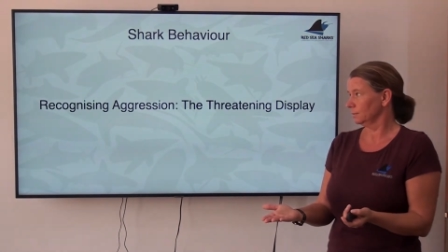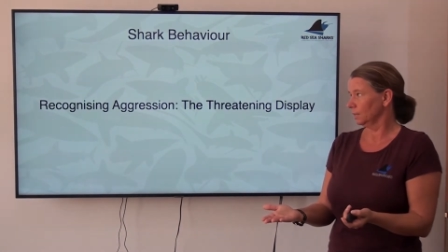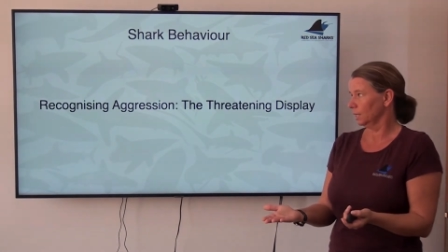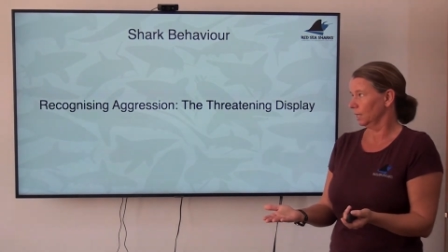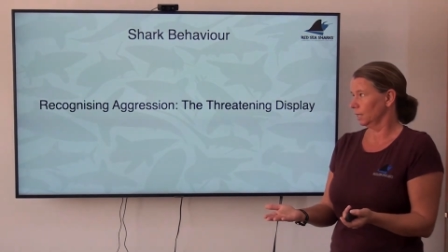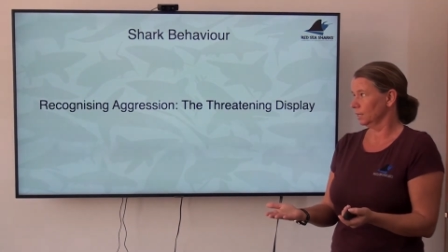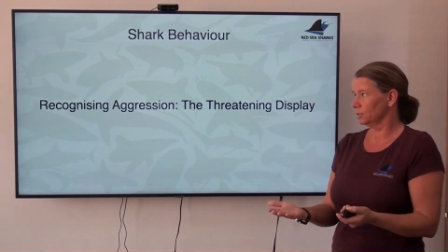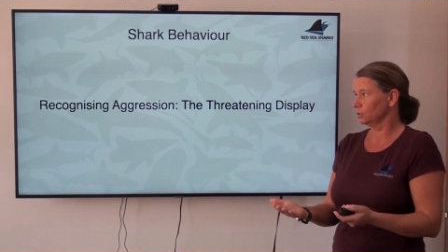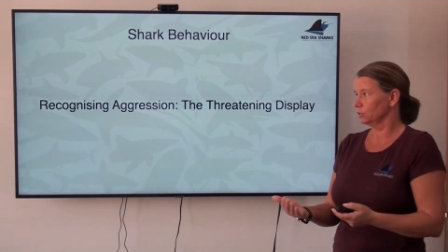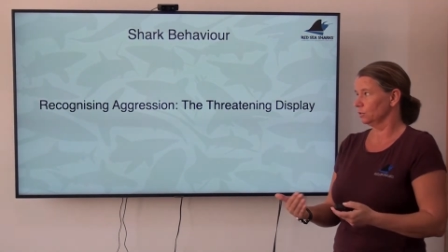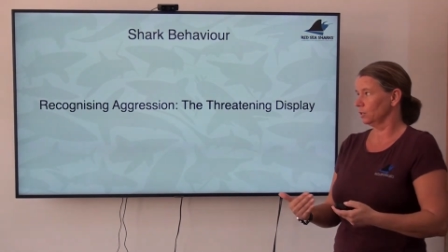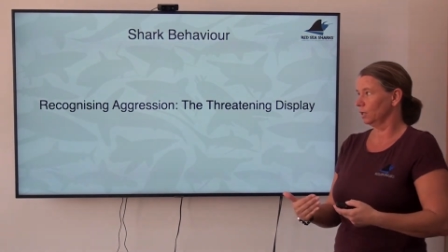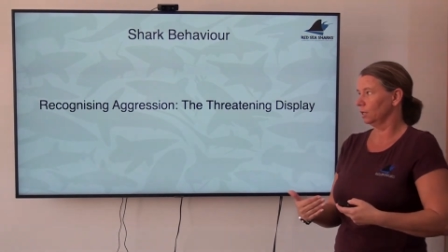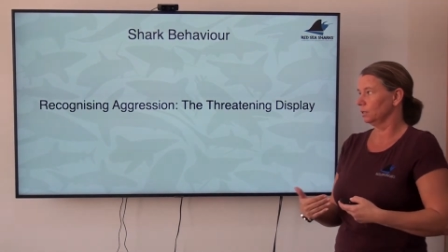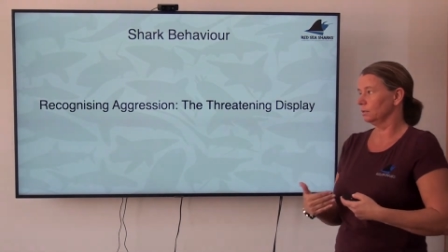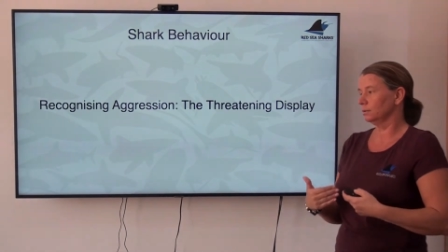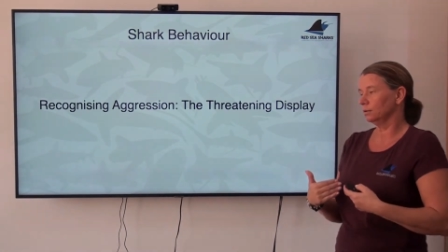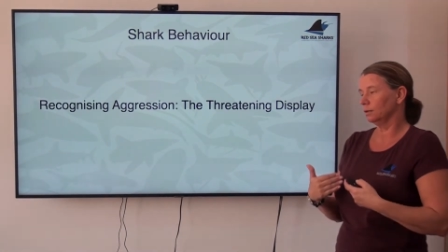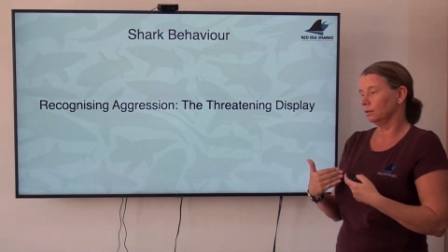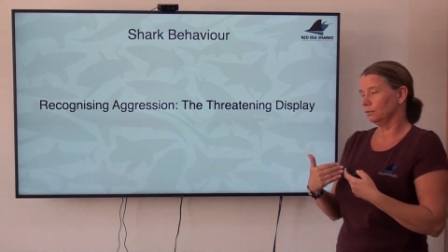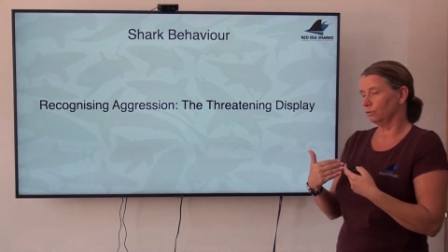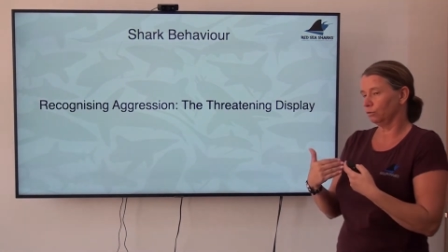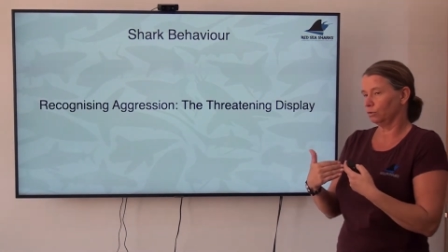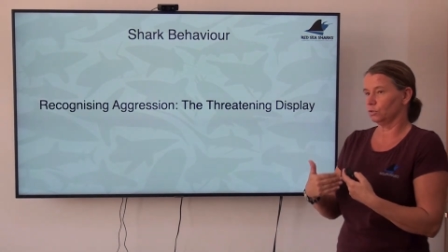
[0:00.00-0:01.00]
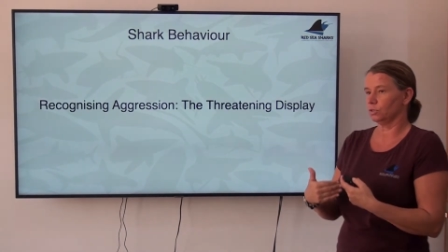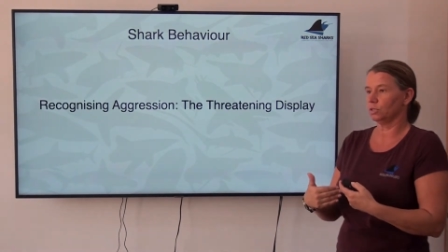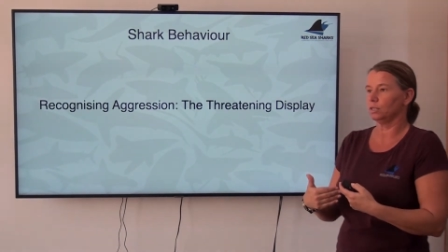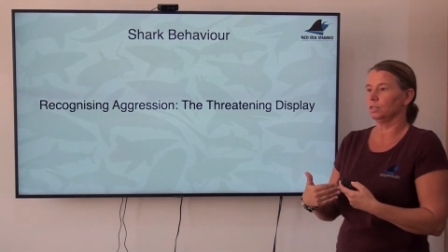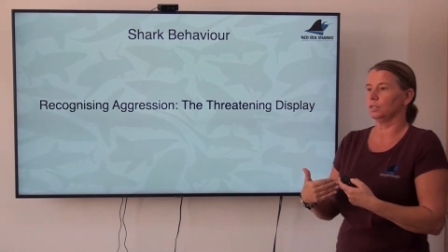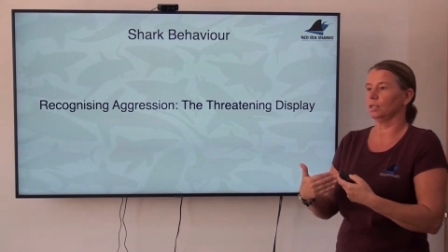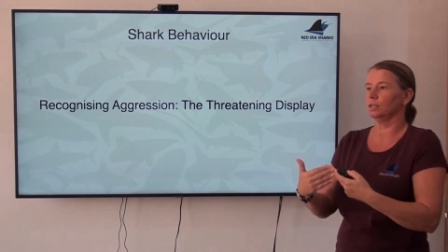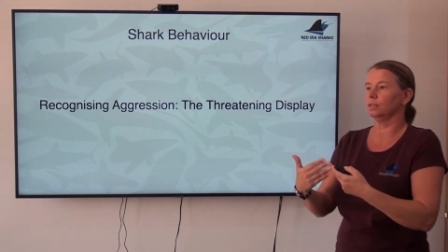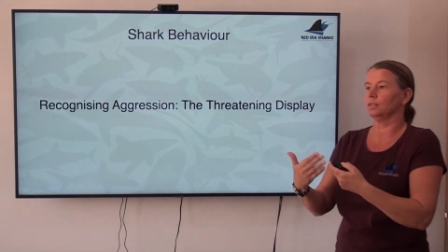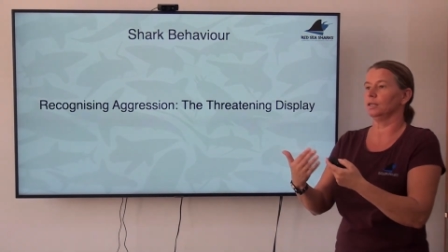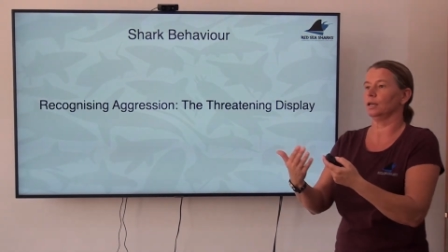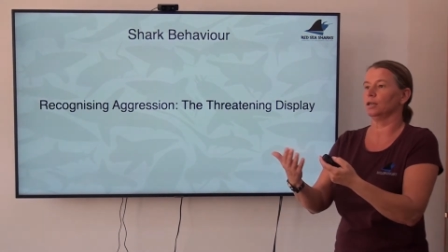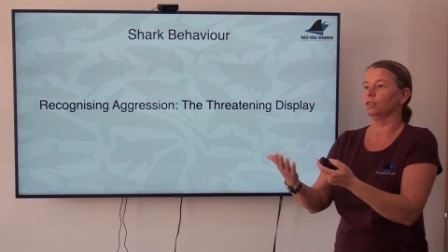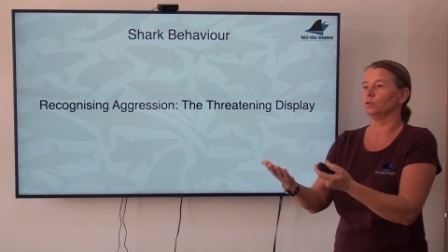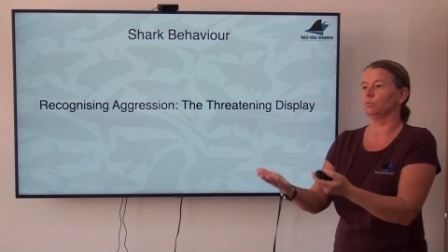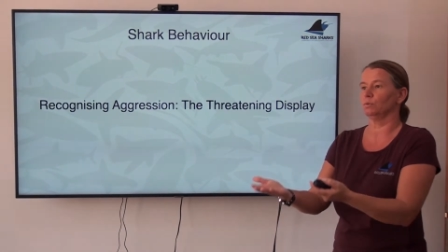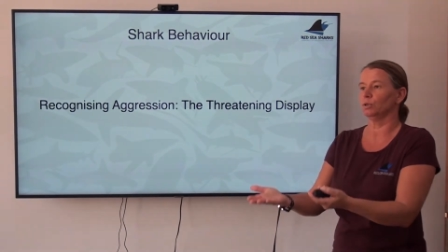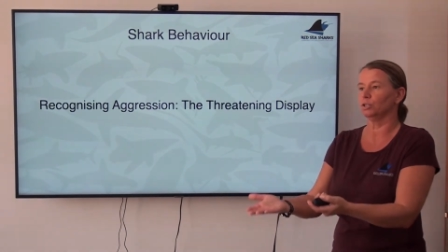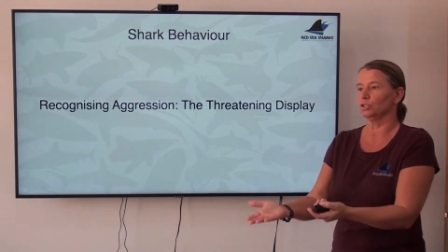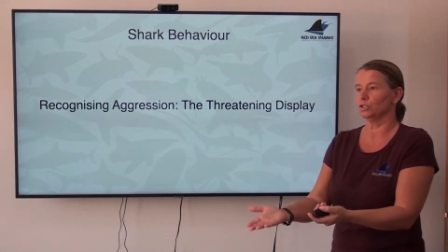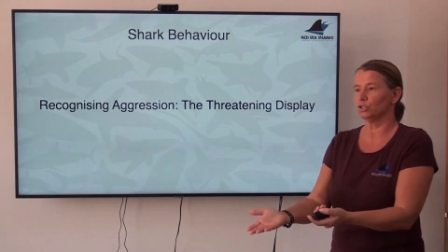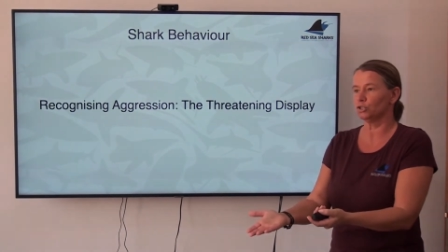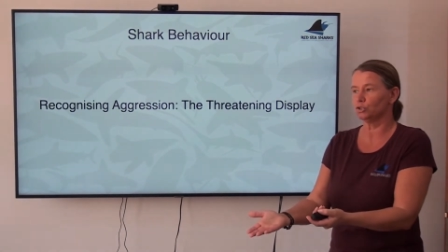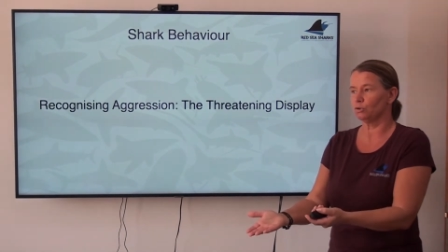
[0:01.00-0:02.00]
Yeah, so that if you see that the other
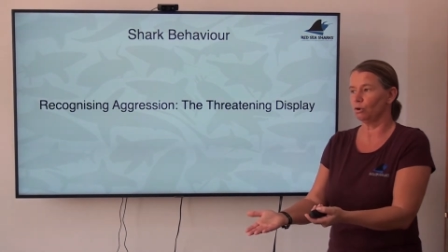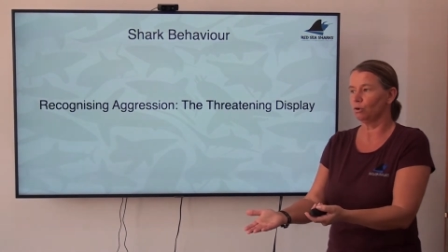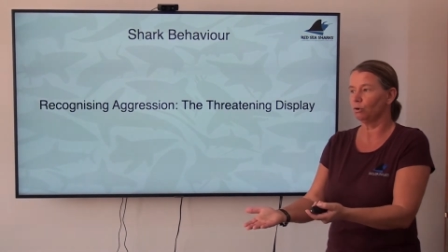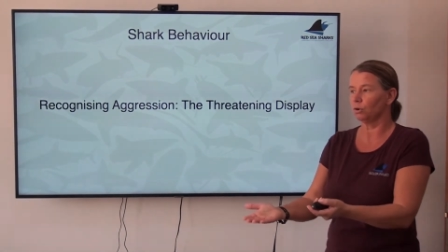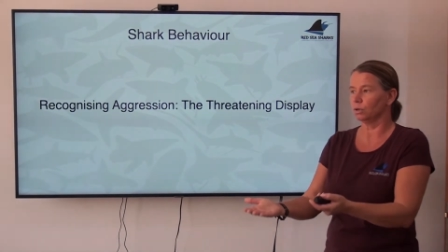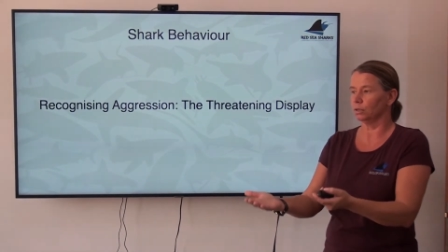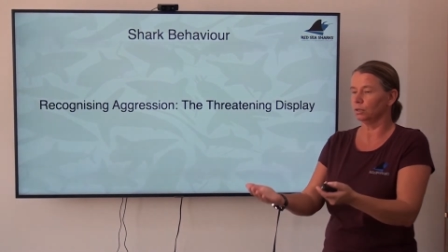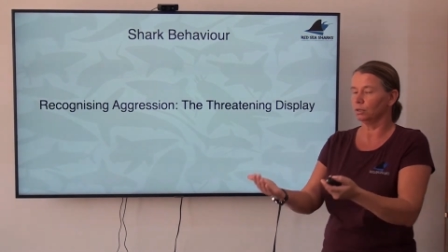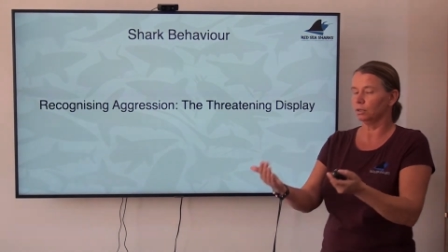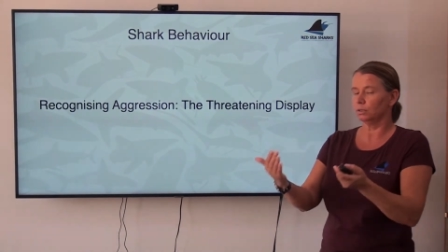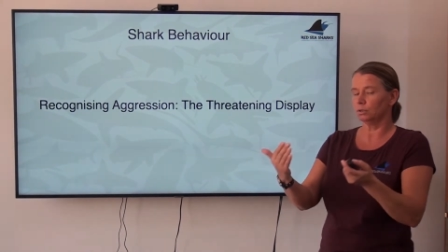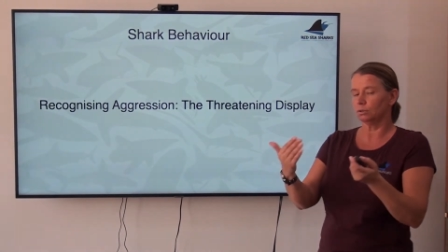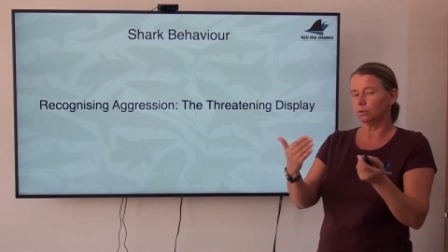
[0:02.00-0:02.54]
one is stronger,